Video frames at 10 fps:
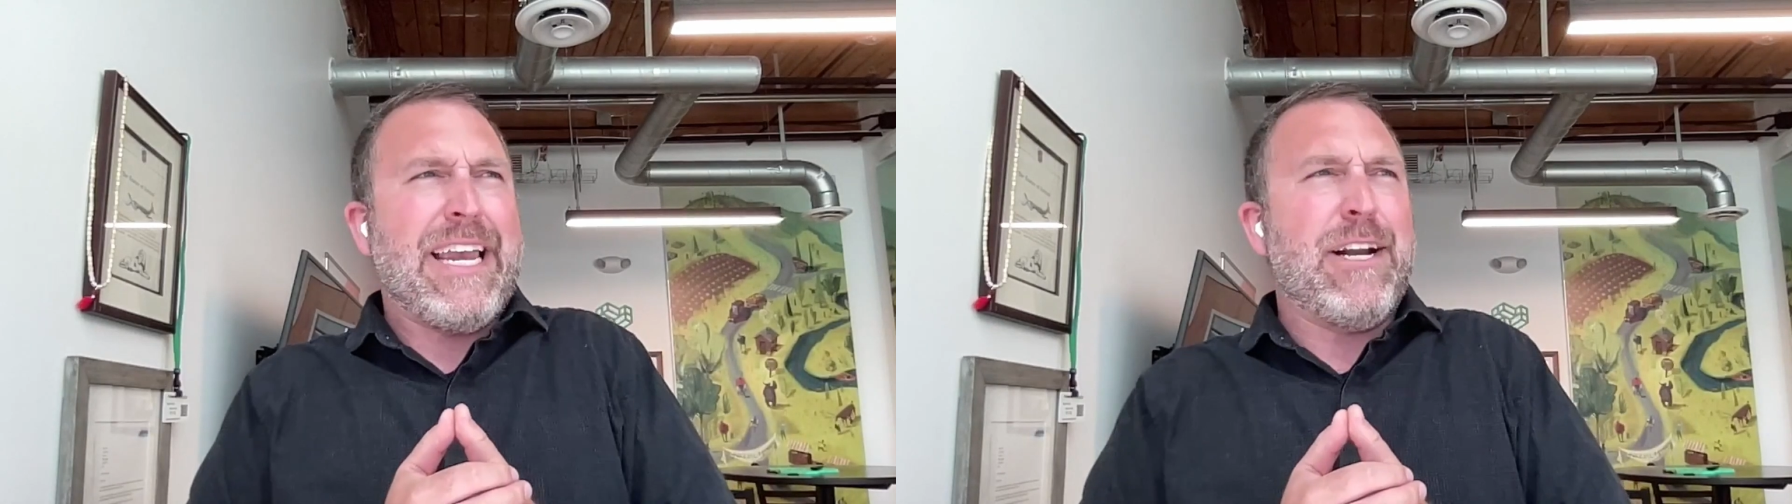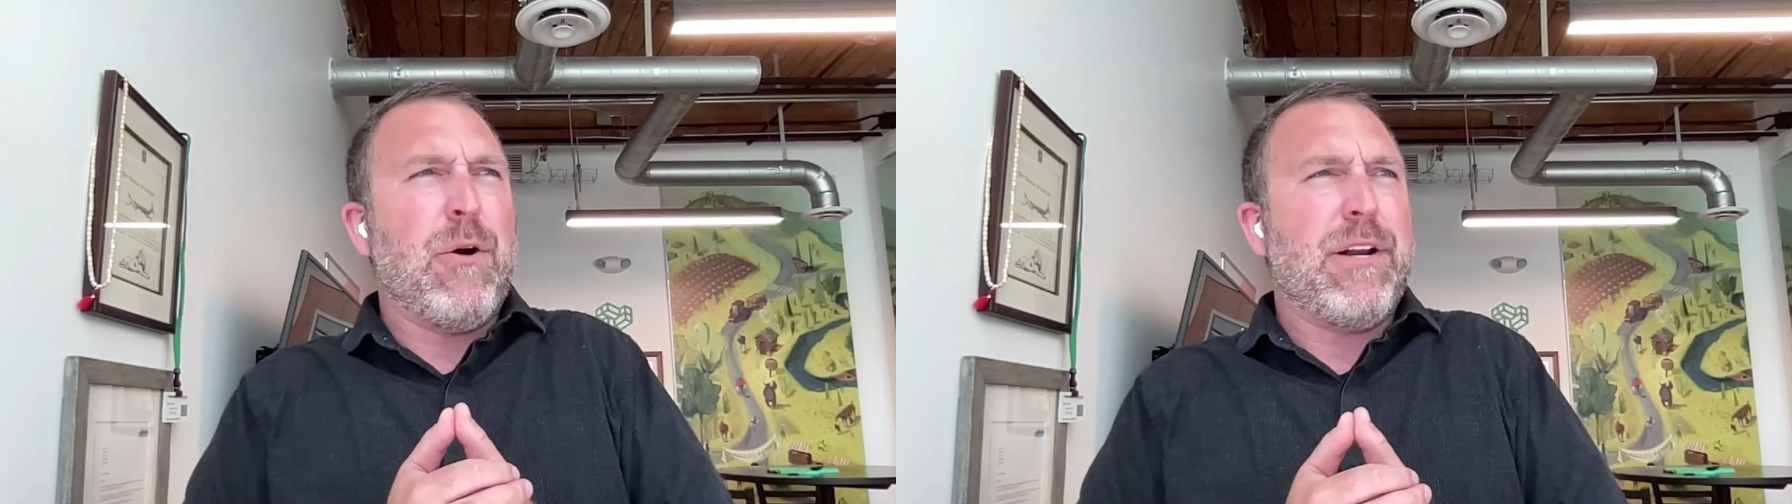
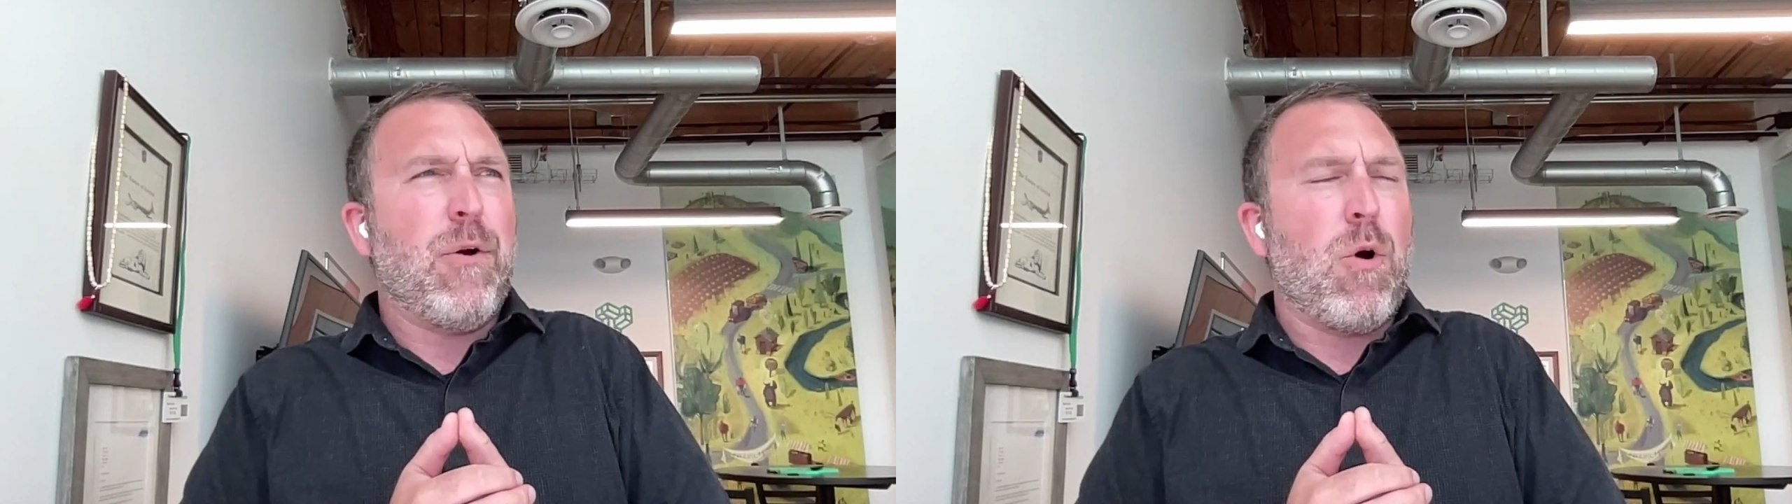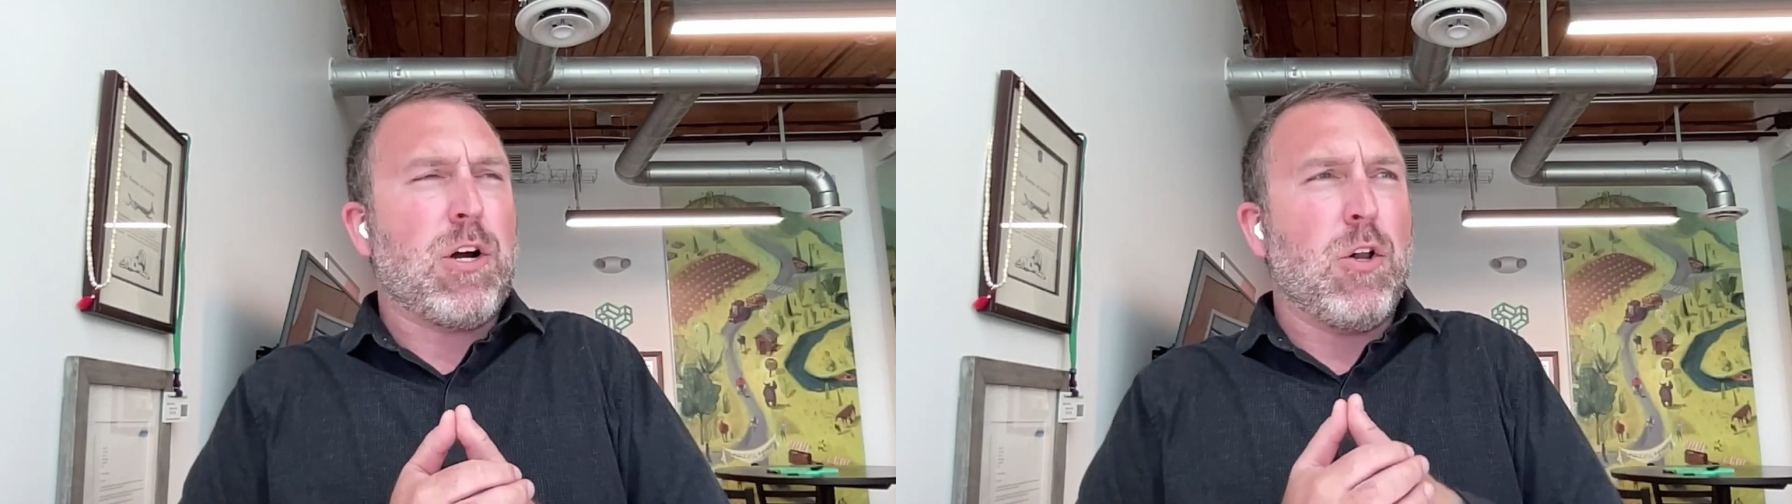keynoted
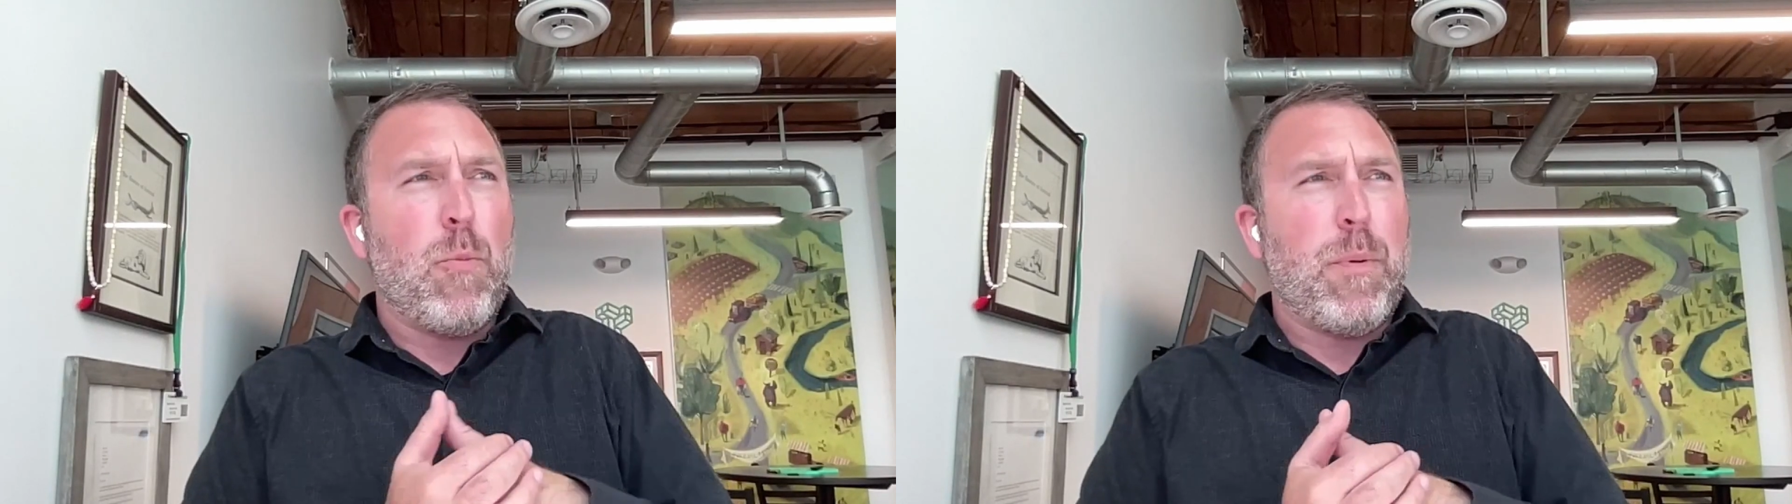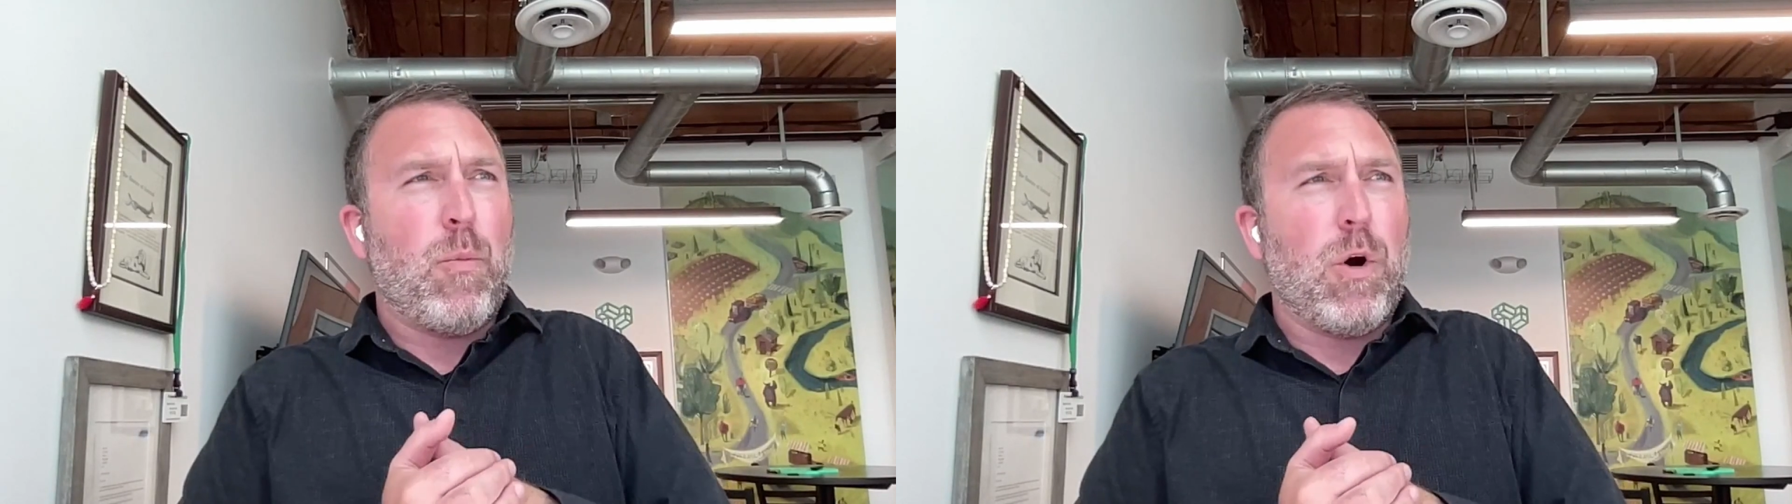Oracle
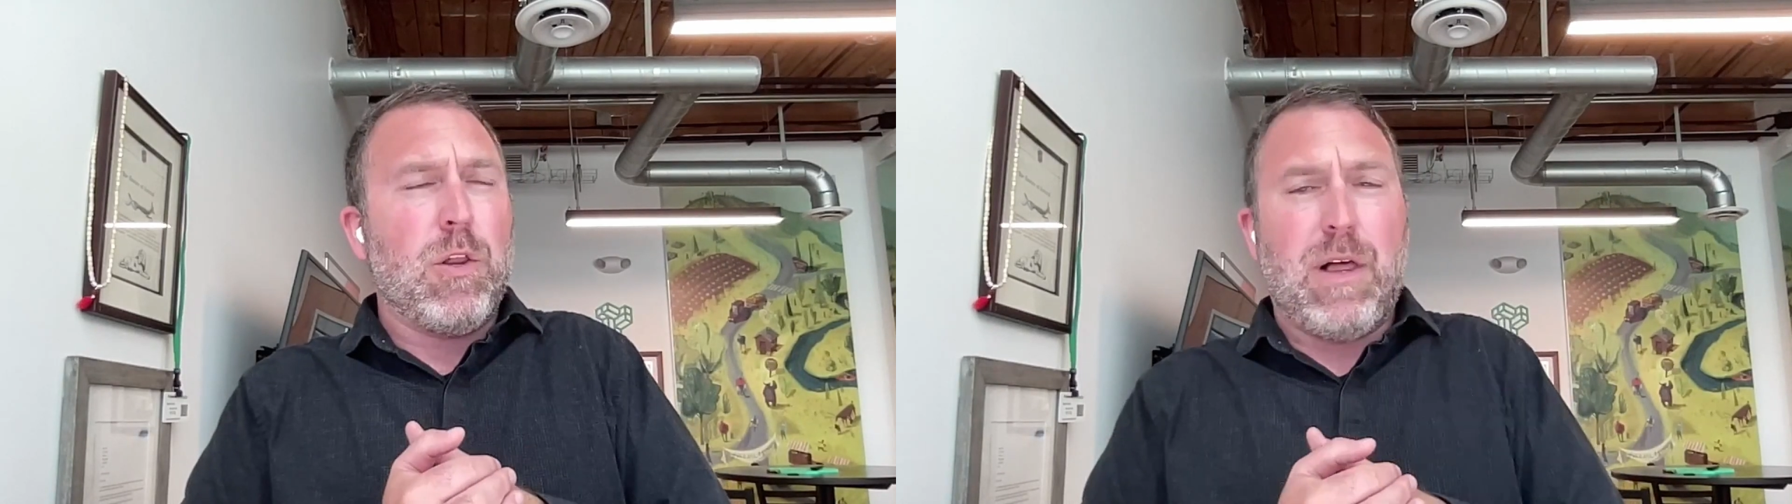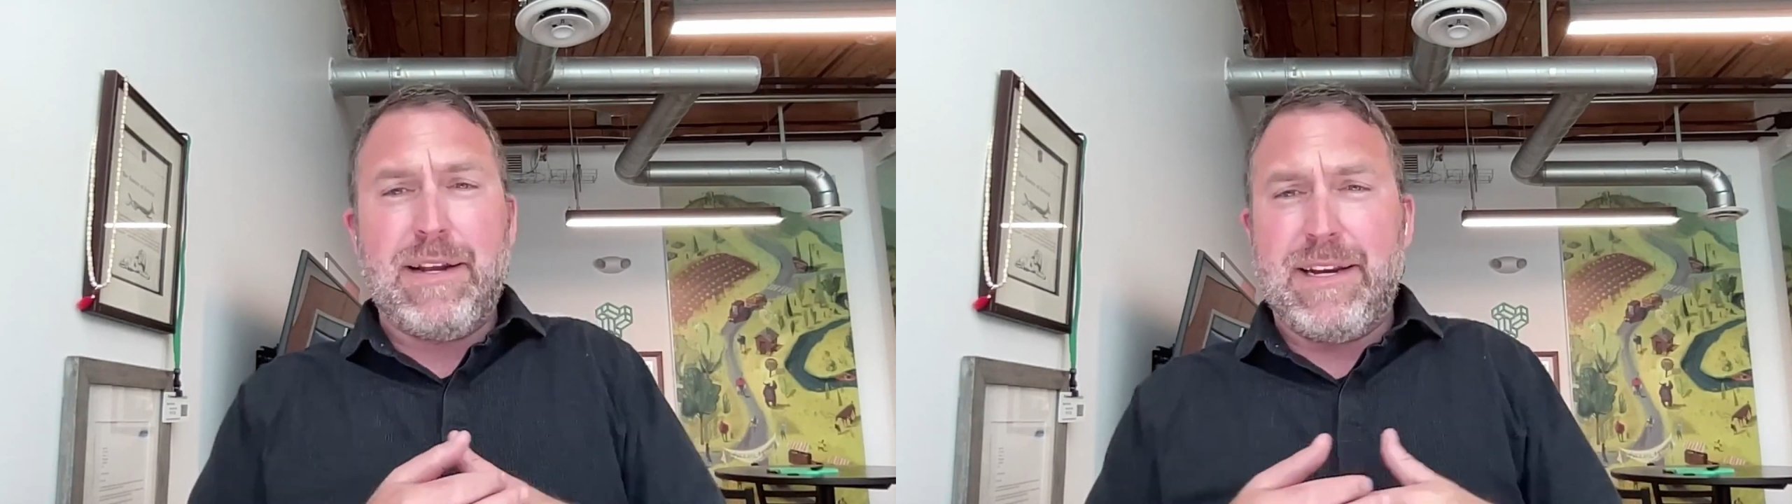Open
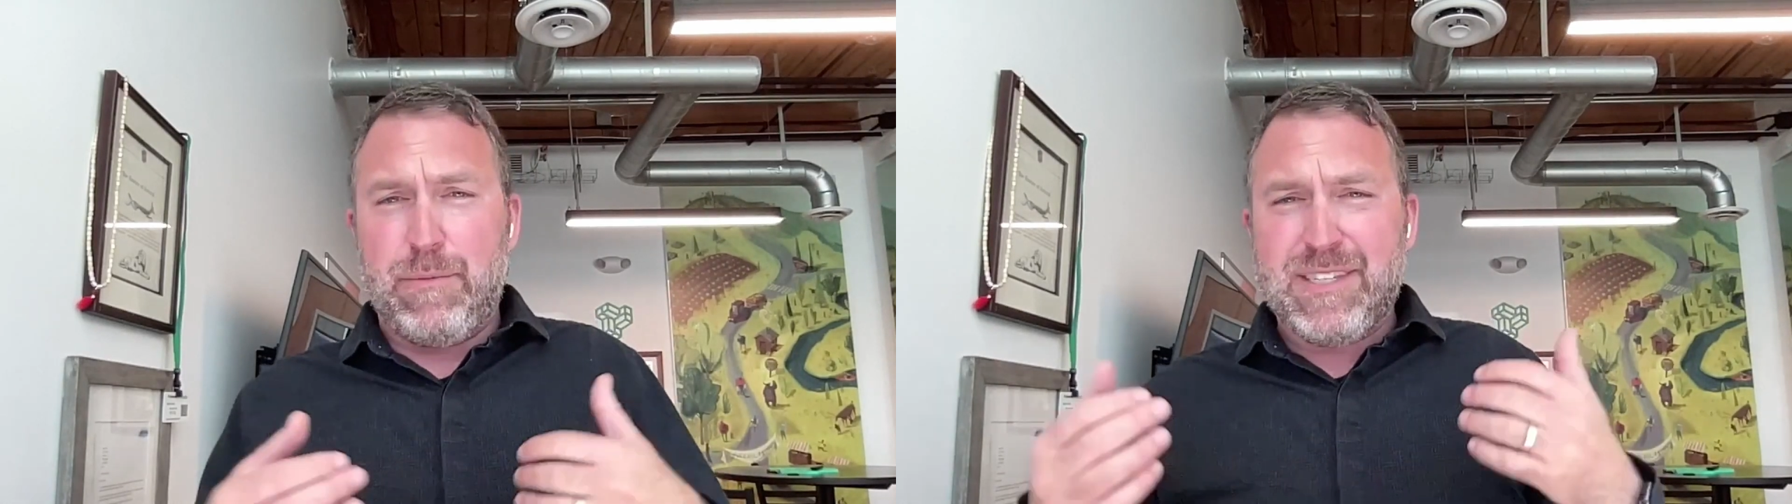World London.